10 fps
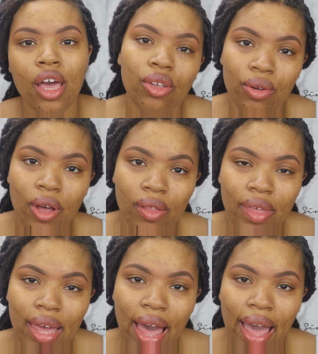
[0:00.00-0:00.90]
you know
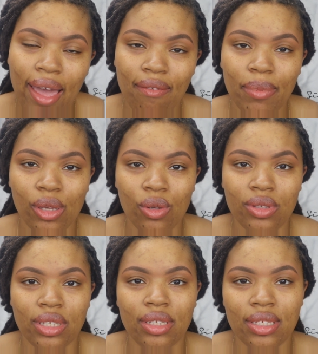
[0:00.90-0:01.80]
that I have been
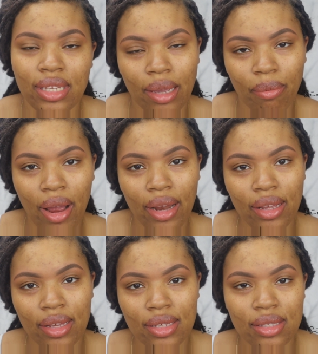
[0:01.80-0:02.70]
using the same
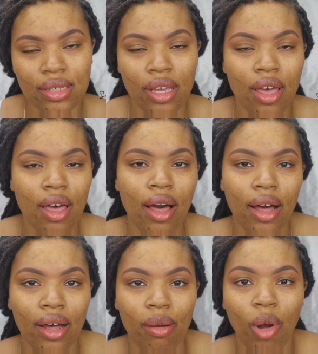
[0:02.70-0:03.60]
products
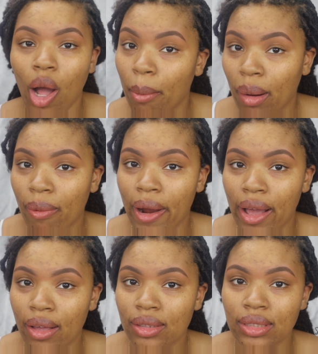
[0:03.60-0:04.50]
on my
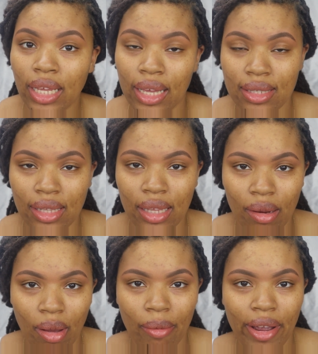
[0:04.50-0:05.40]
brows and to clean
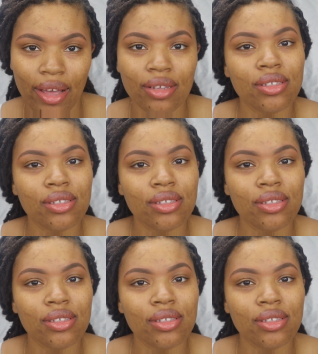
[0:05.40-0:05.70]
out my brows.